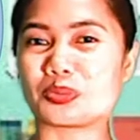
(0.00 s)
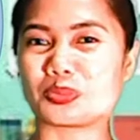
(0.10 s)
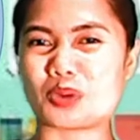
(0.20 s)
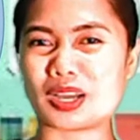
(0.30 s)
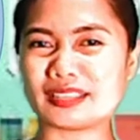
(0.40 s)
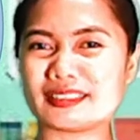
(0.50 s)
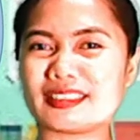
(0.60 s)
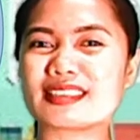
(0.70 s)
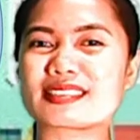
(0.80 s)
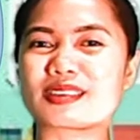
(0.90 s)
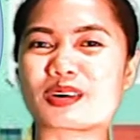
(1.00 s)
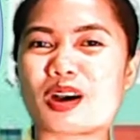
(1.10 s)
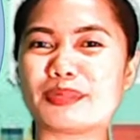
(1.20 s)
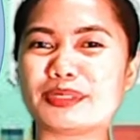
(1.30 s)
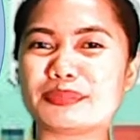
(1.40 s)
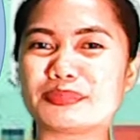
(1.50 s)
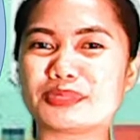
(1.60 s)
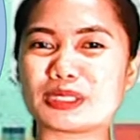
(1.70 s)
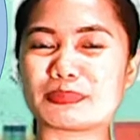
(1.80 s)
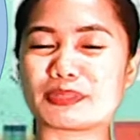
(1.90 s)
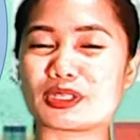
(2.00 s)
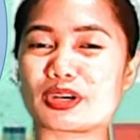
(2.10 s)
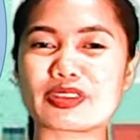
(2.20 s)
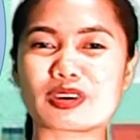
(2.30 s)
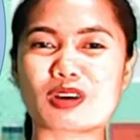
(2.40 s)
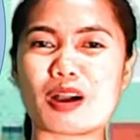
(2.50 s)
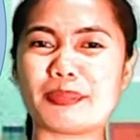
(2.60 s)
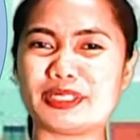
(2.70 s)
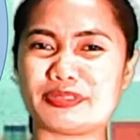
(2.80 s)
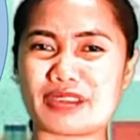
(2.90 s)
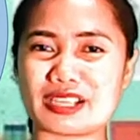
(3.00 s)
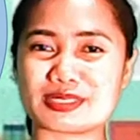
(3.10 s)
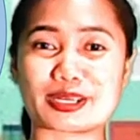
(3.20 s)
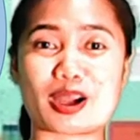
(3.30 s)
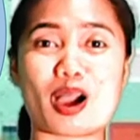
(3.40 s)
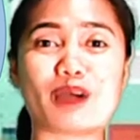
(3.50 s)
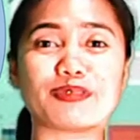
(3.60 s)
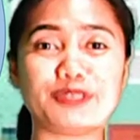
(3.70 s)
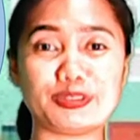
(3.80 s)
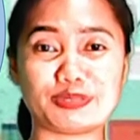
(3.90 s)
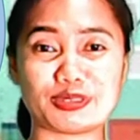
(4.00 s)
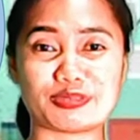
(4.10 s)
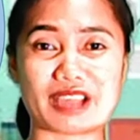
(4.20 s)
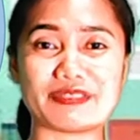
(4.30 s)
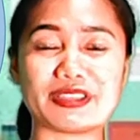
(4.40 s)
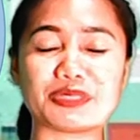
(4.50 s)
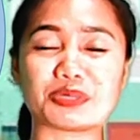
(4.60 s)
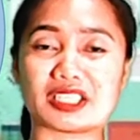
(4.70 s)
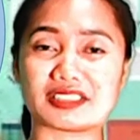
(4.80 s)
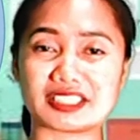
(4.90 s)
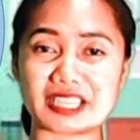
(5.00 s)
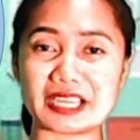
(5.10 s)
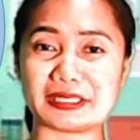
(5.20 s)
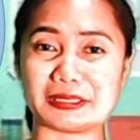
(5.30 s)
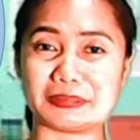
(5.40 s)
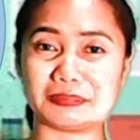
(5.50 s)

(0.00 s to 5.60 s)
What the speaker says: What is the common multiple or the common divisor of 55 and 180?